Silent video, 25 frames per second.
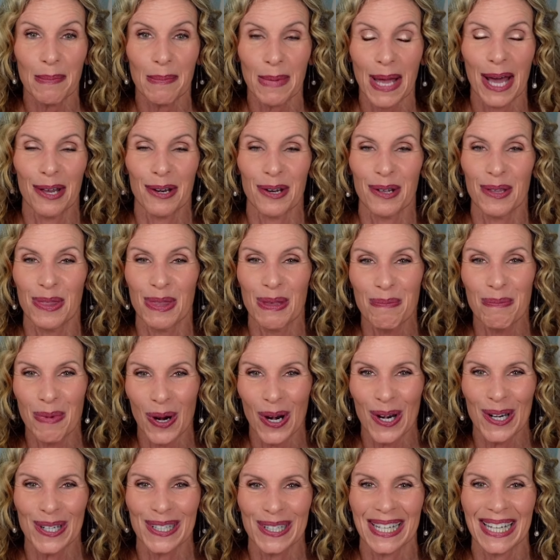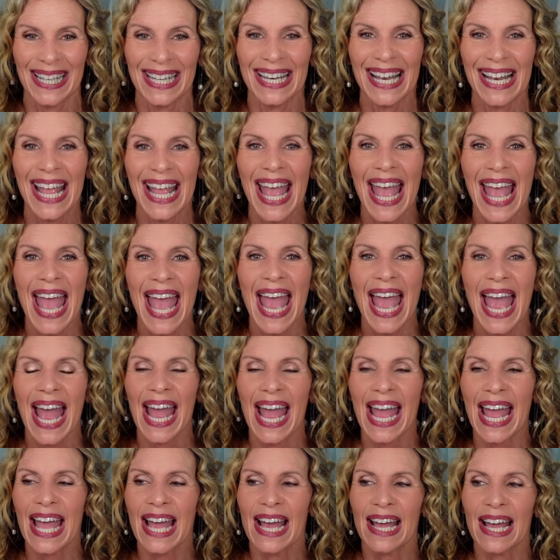out on the market.
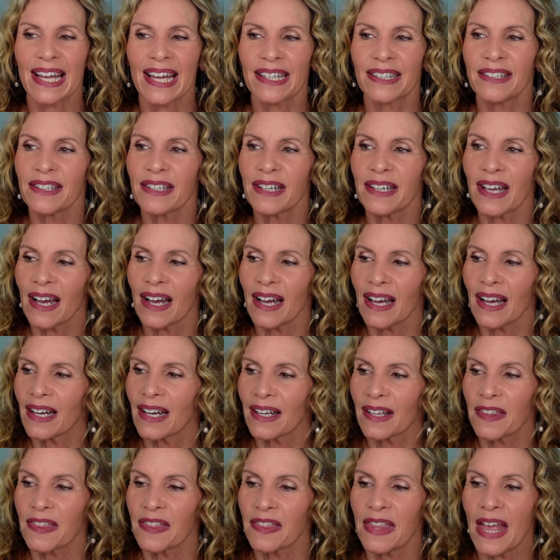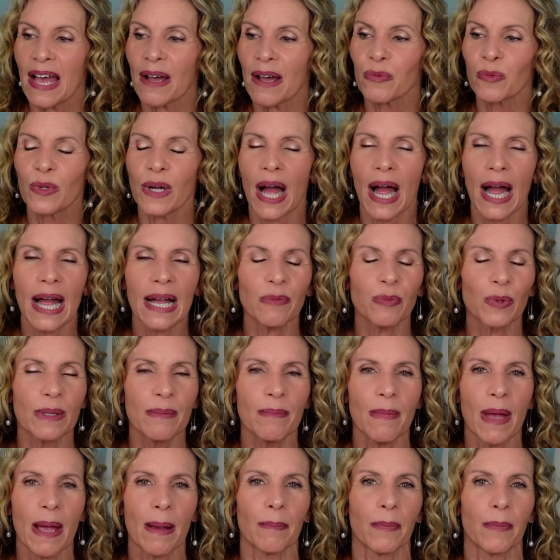And uh, that I
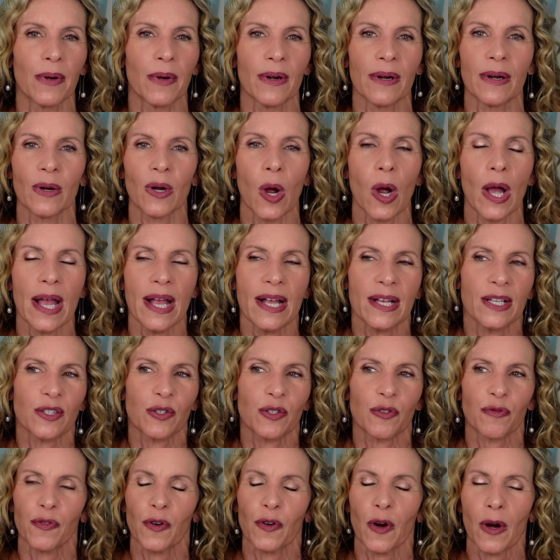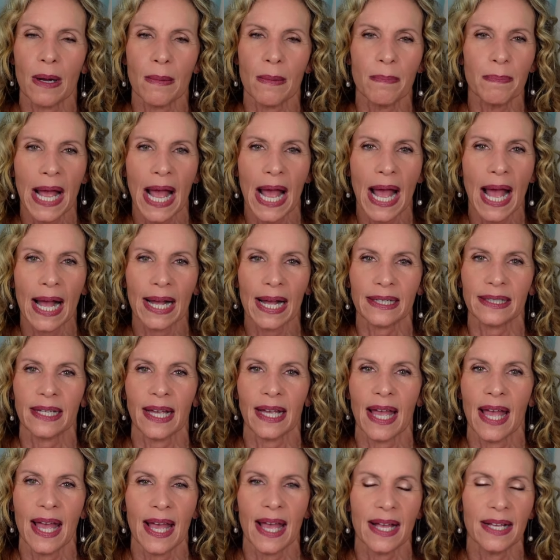remember as far back
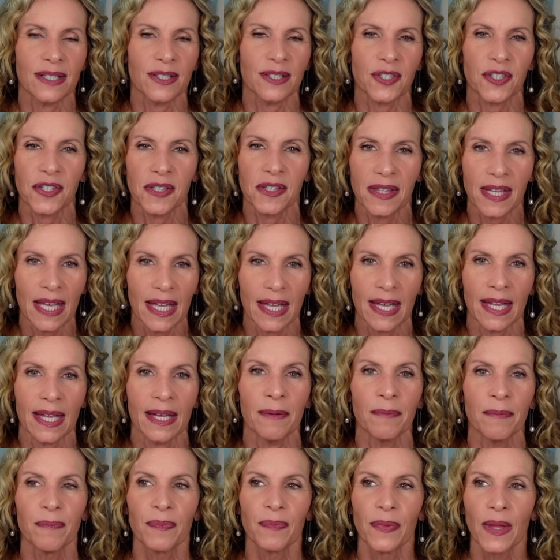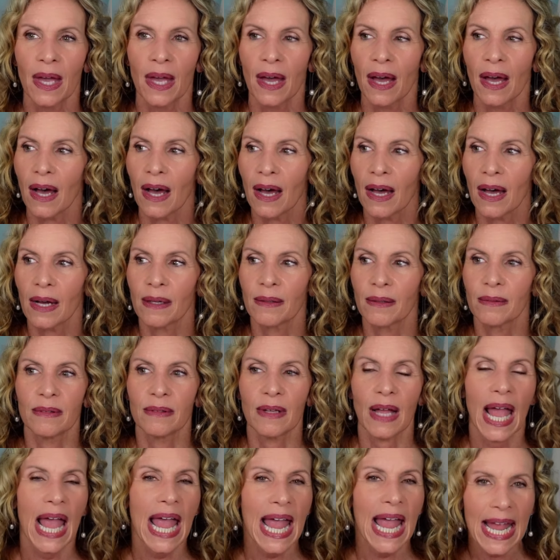as the uh,
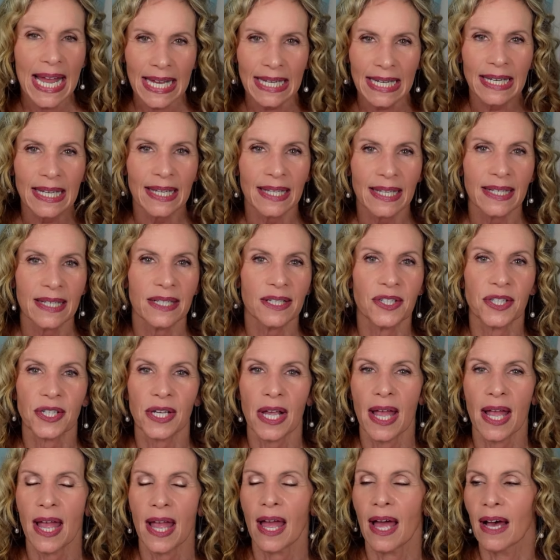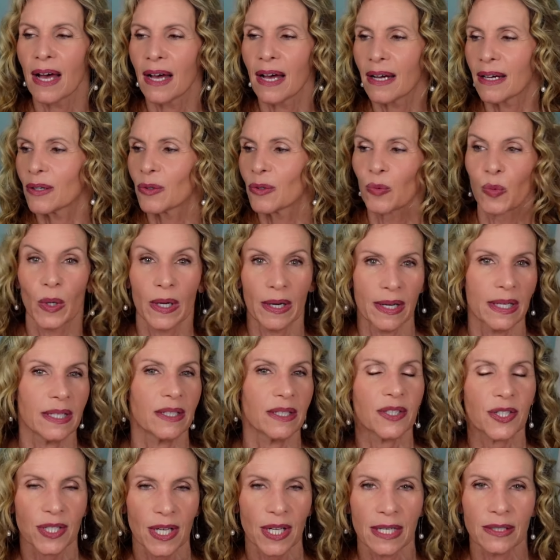80s uh, wearing
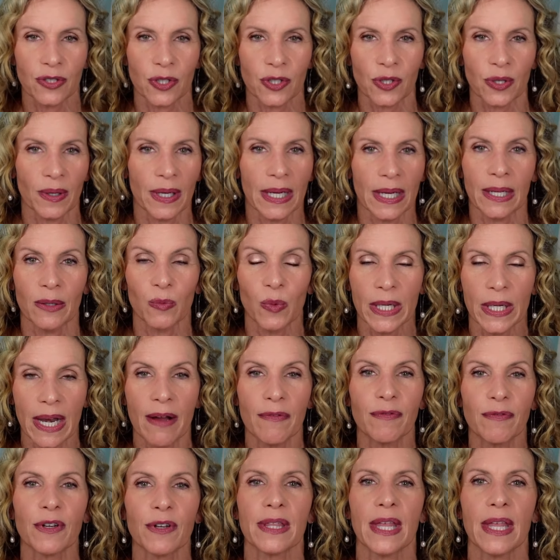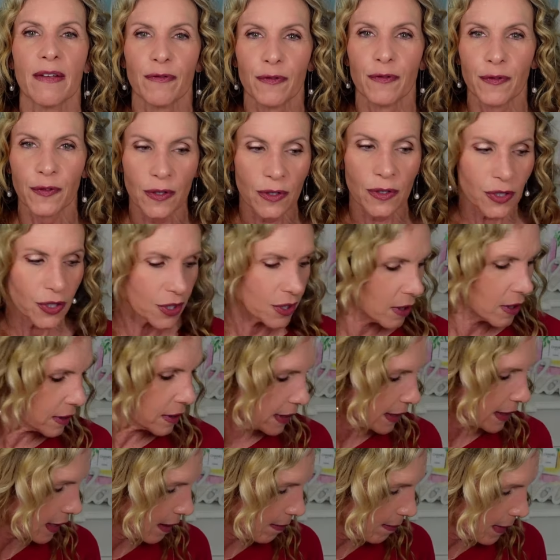sunscreen whenever they first
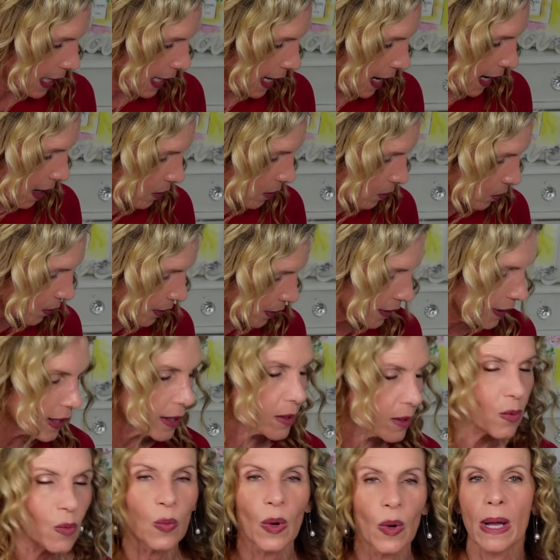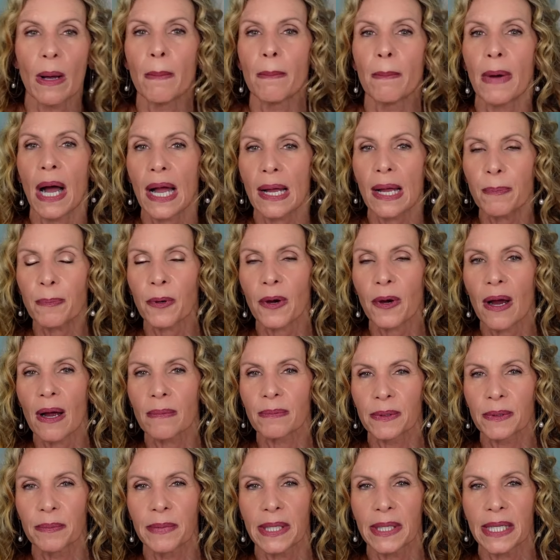started coming out with it. Well, my
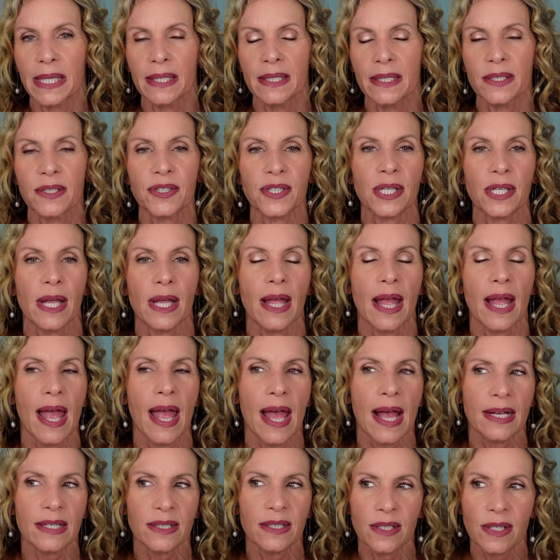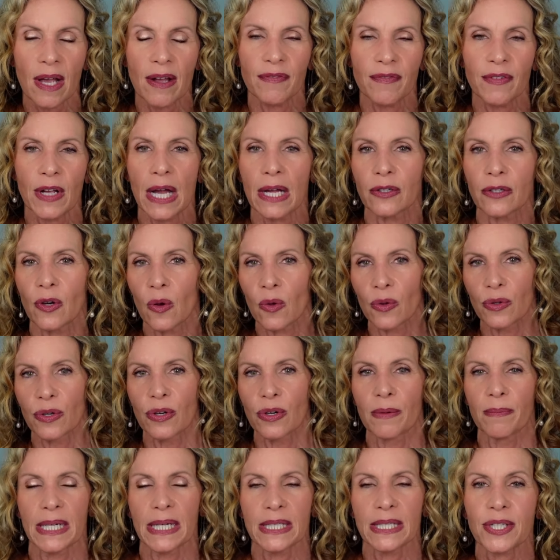problem is as I've gotten older,
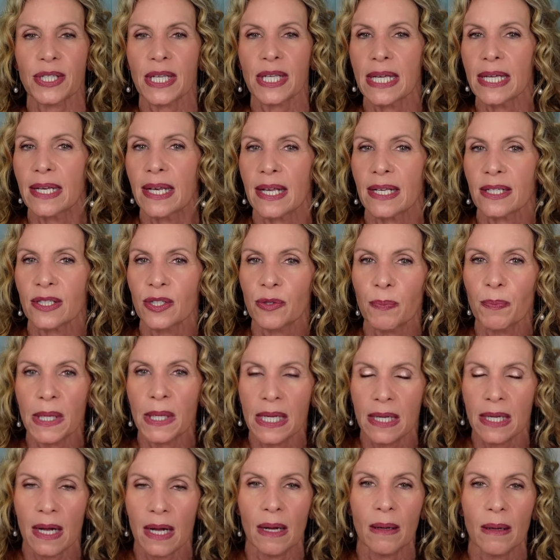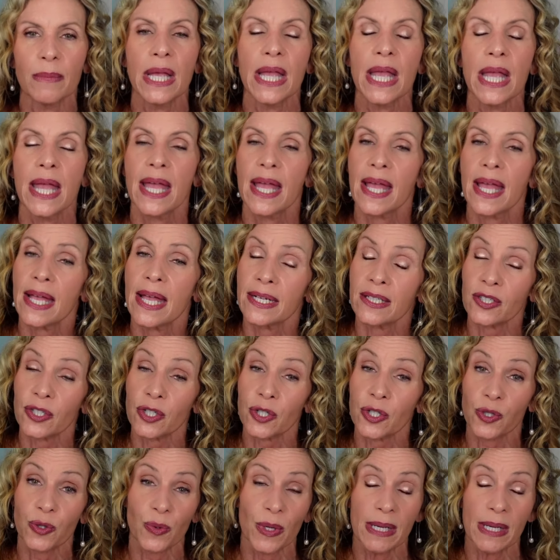my skin has become
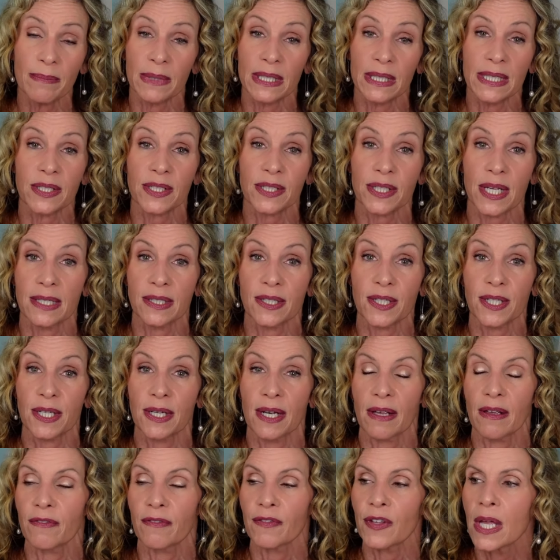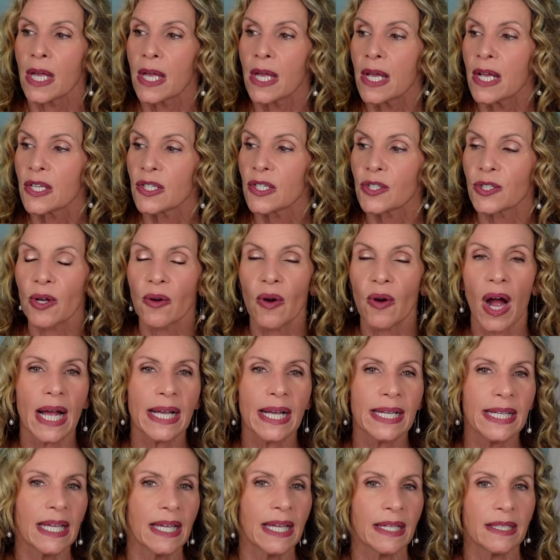extremely sensitive. So I
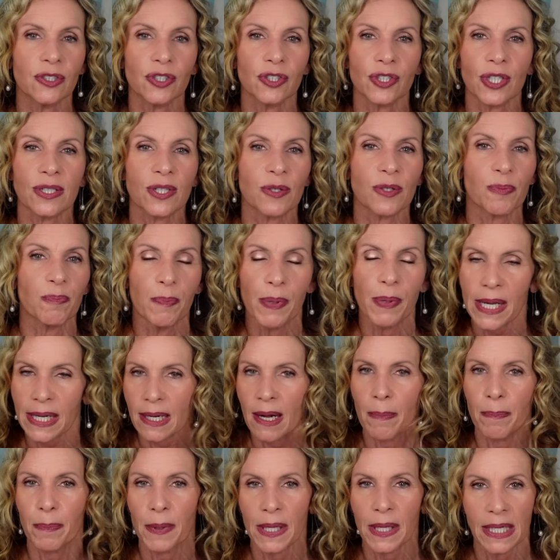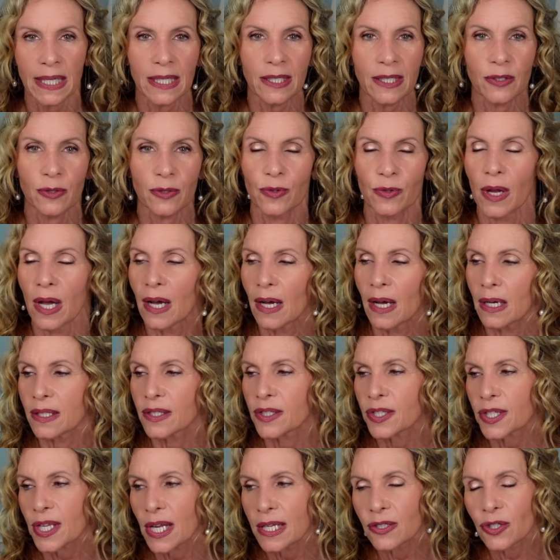can't just pick up any uh,
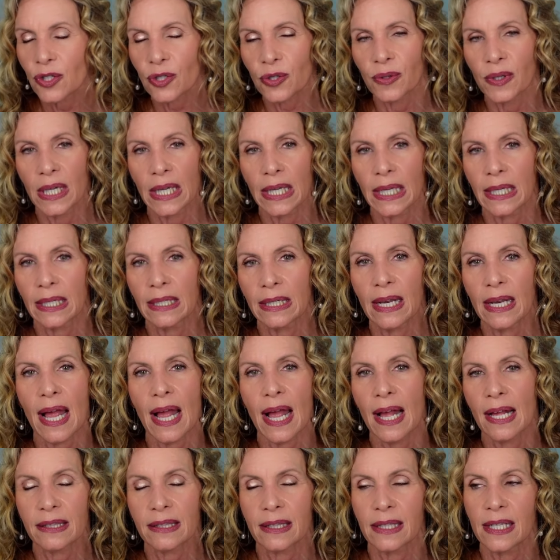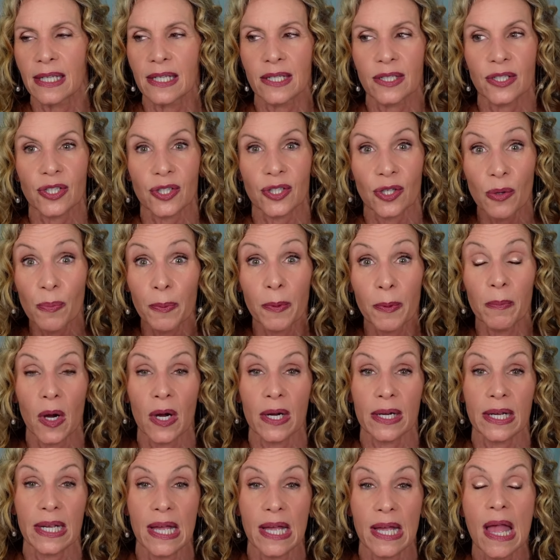sunscreen at the
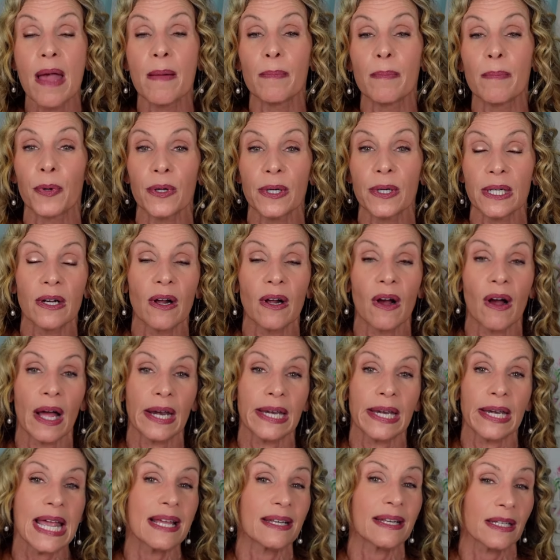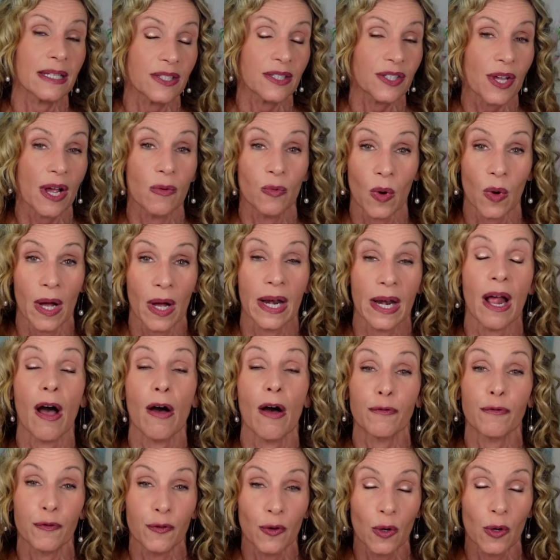supermarket and put it on unless I want a
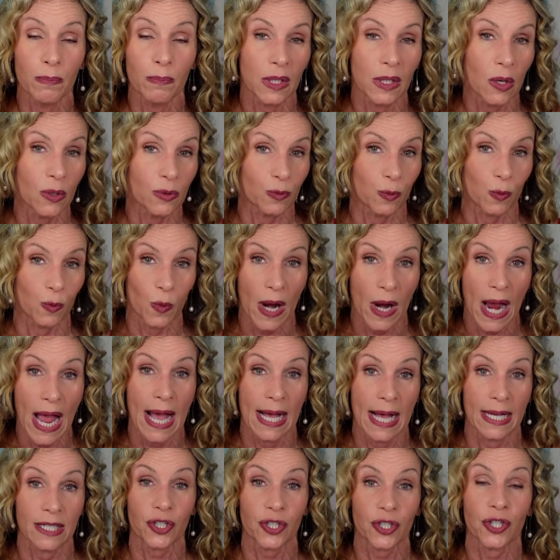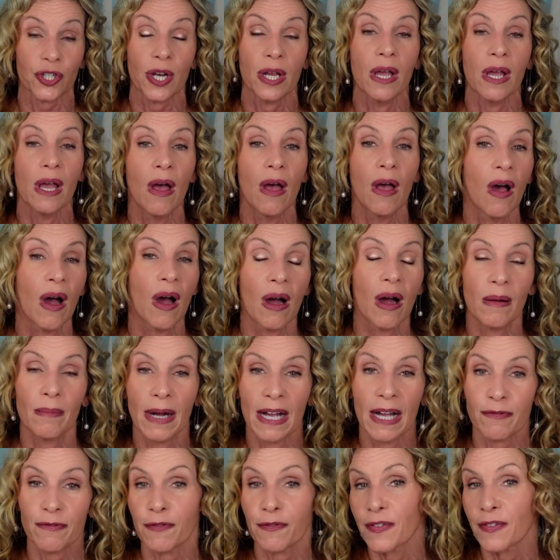full blown rash on
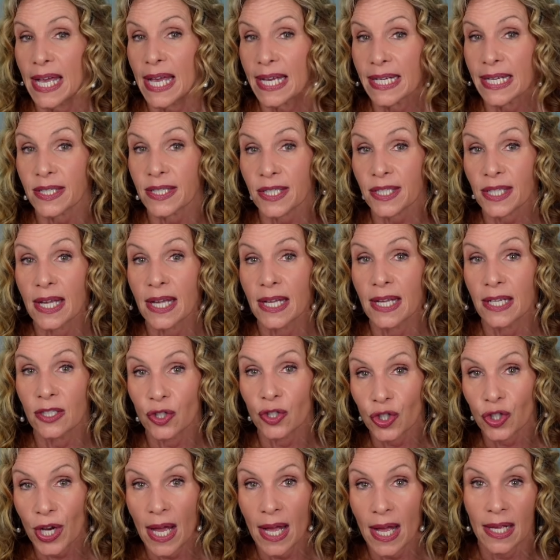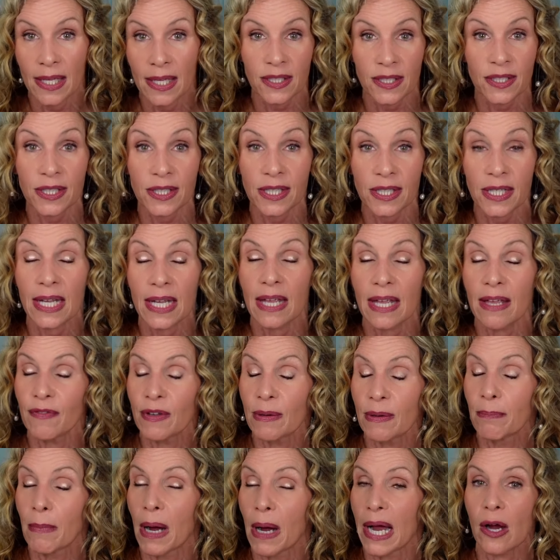my face and chest.
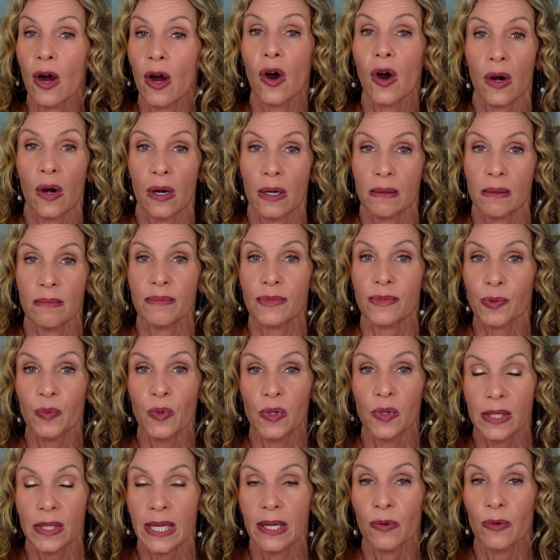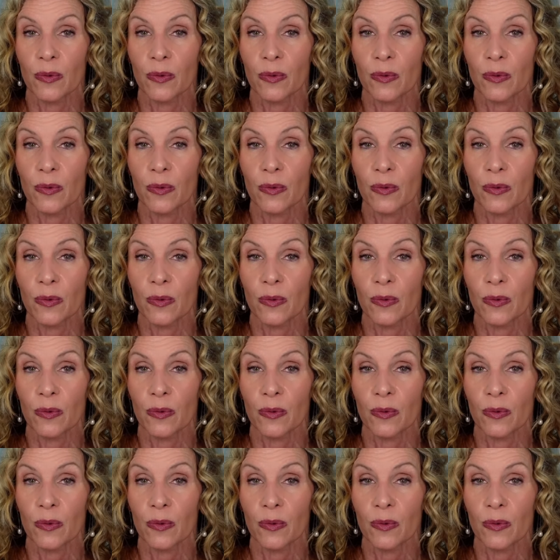Even my arms will get